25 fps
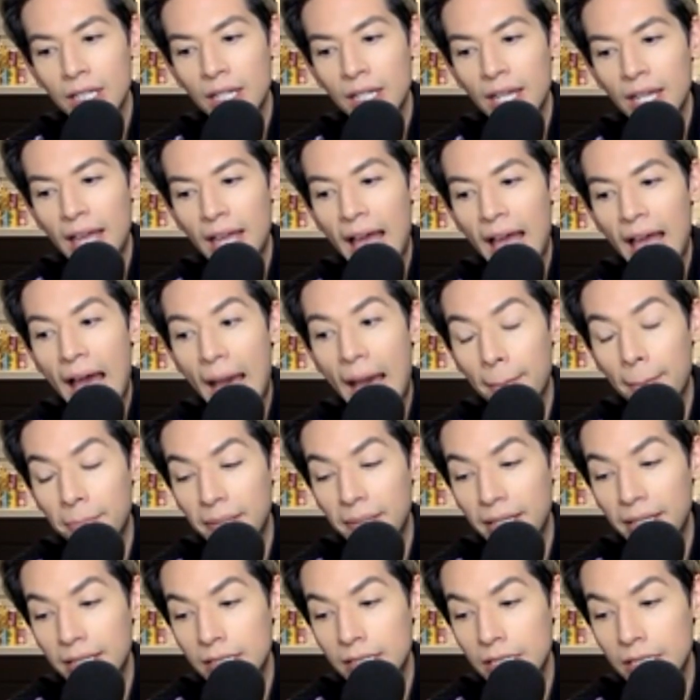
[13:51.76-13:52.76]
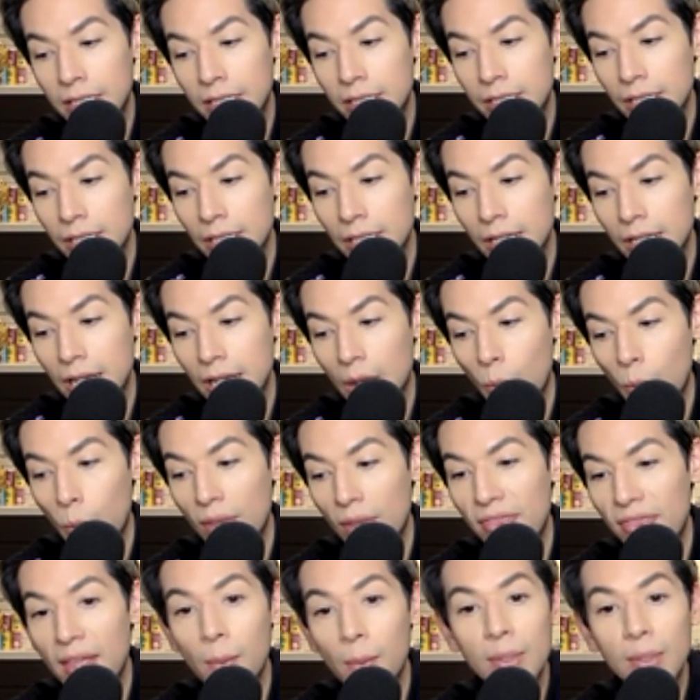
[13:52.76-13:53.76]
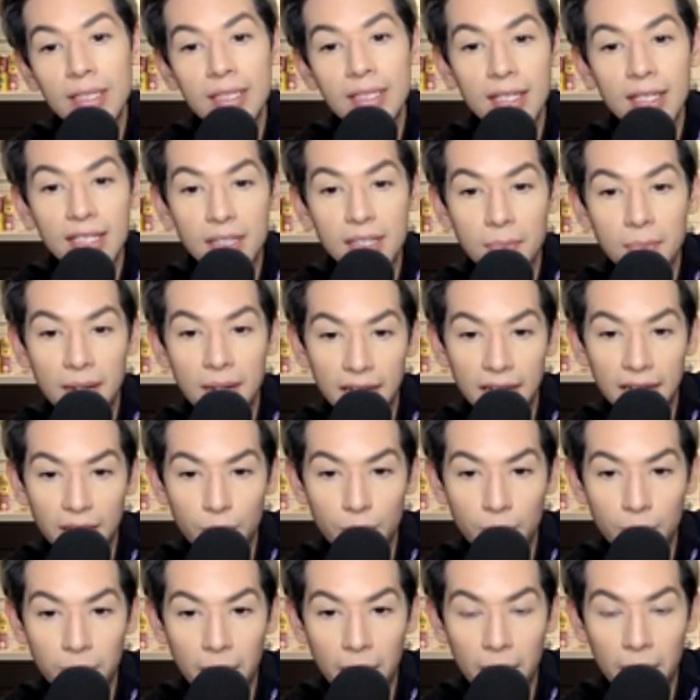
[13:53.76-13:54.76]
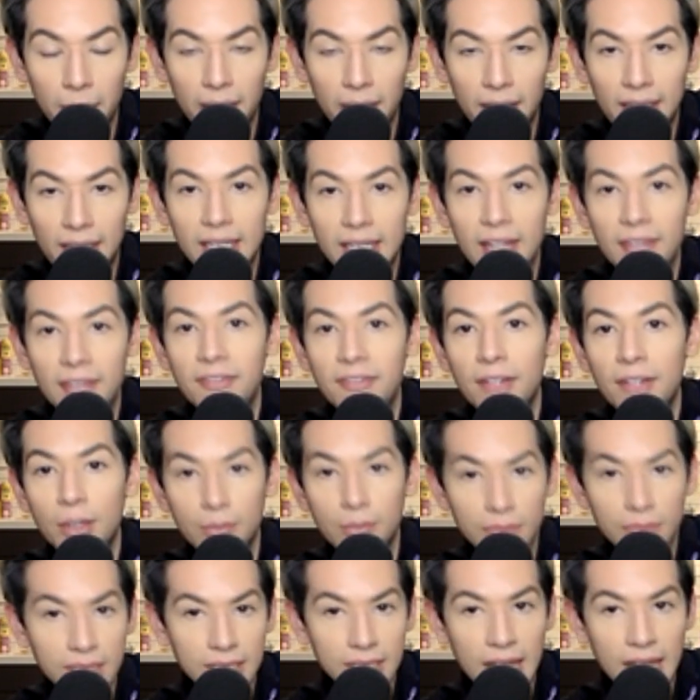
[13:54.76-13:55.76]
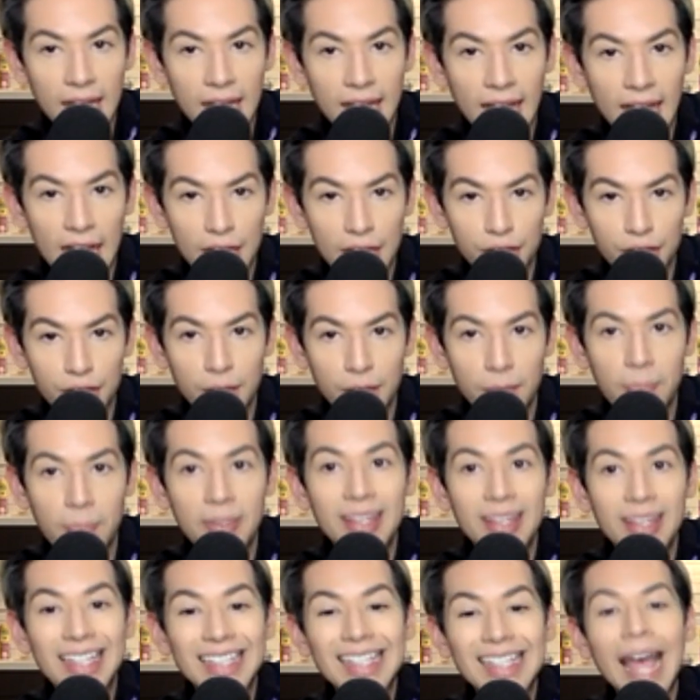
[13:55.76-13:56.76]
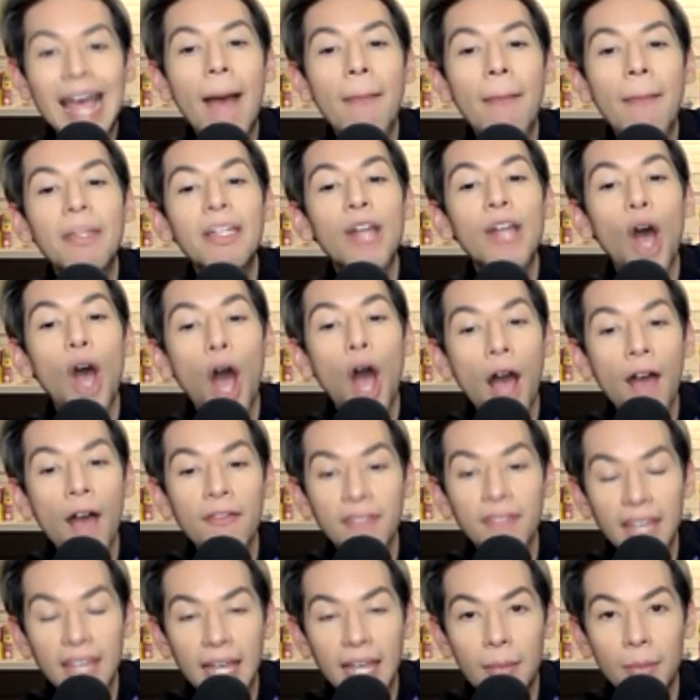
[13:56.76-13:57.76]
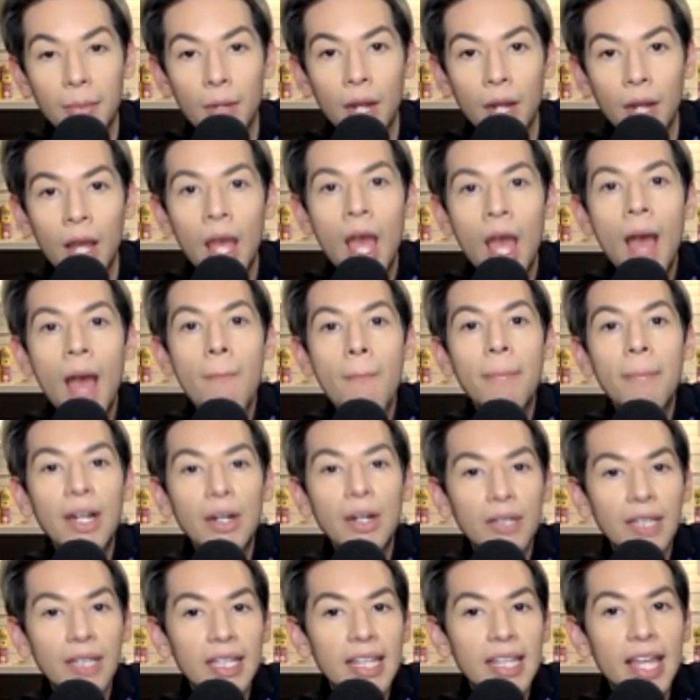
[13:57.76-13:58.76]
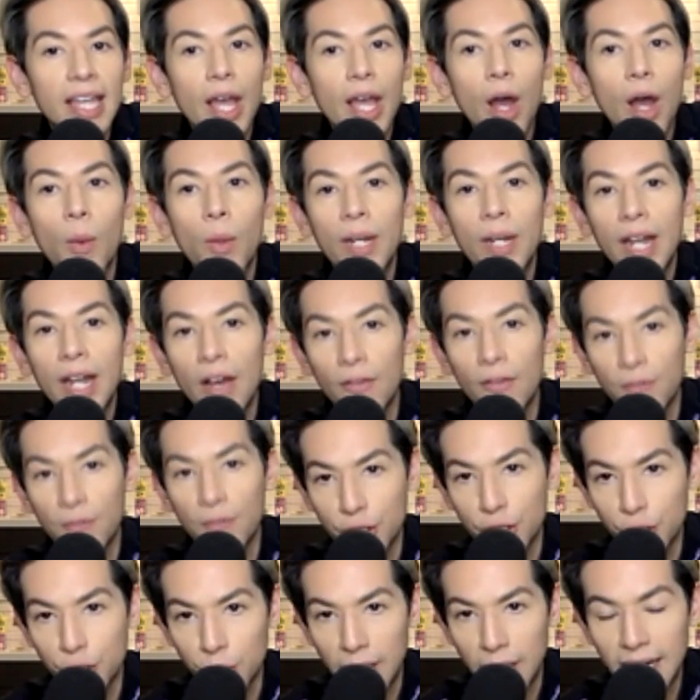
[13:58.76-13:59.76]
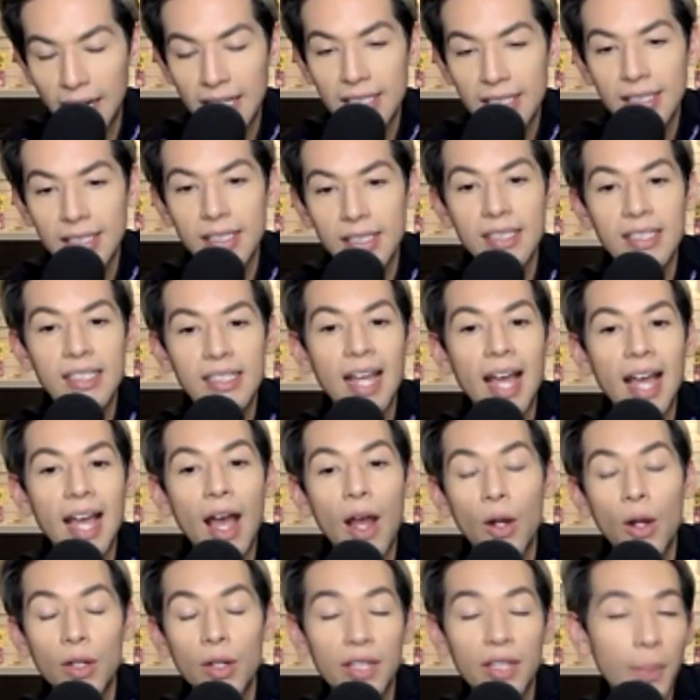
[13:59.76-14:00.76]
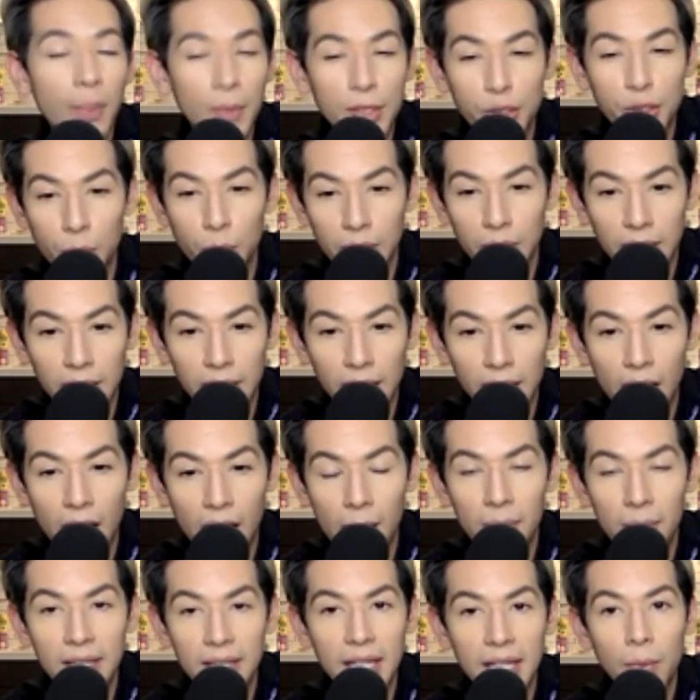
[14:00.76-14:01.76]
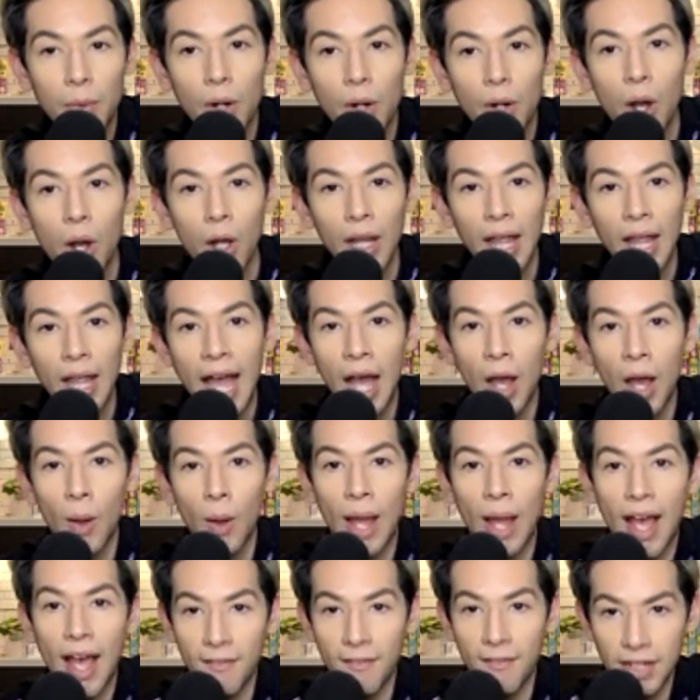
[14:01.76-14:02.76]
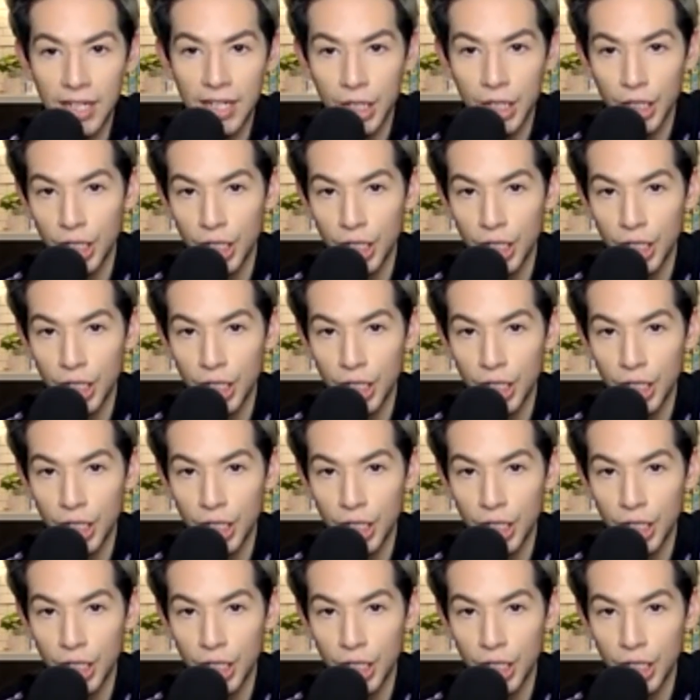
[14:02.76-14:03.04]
happened when they went to the Dominican Republic and they filmed that cast trip, but this happened off camera. Apparently, they all went out for drinks, ha- or they went to a club and they were all out having